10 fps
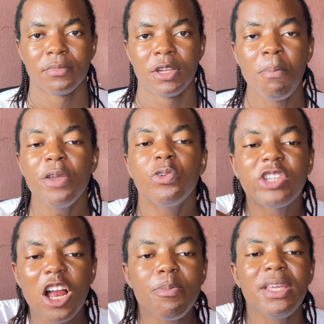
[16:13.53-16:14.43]
Make you
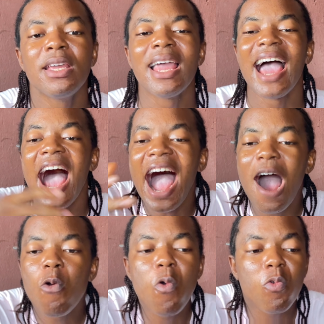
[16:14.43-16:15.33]
tell me
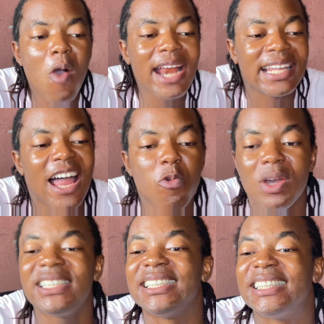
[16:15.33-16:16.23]
how Ukwuani
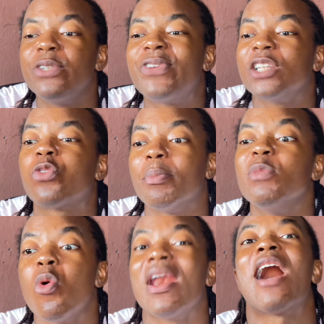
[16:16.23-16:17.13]
language is different from
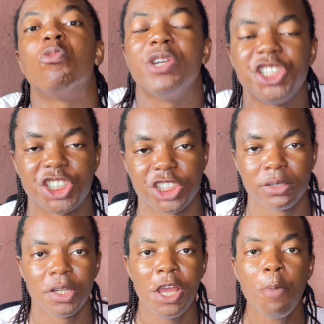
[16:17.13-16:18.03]
Igbo language.
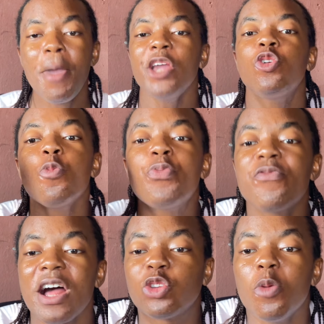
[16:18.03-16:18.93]
Make you prove
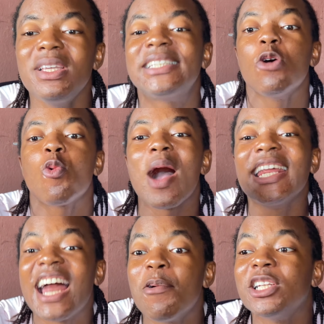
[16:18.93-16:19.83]
and to me say
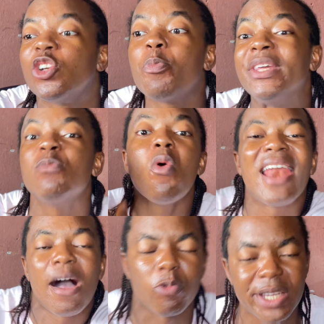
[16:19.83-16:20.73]
Ukwuani language not be Igbo
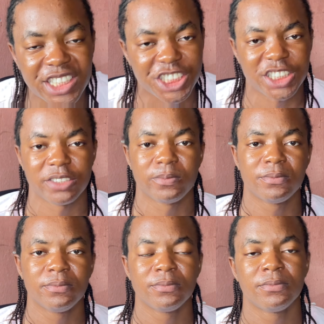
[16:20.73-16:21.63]
language.
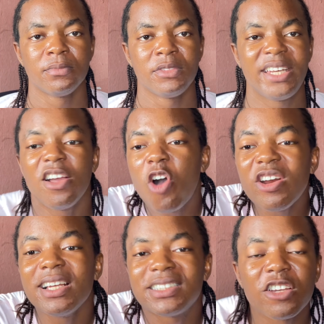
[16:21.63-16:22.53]
They
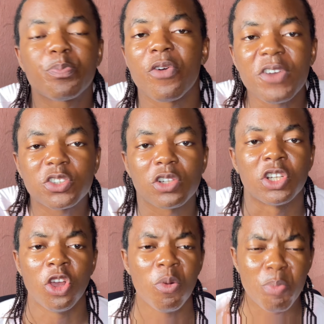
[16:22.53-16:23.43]
call themselves professors,
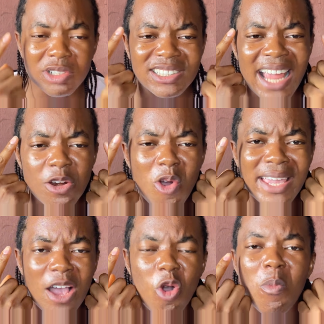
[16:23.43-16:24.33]
but they don't
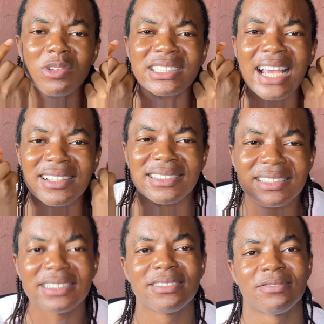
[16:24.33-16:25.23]
get common sense.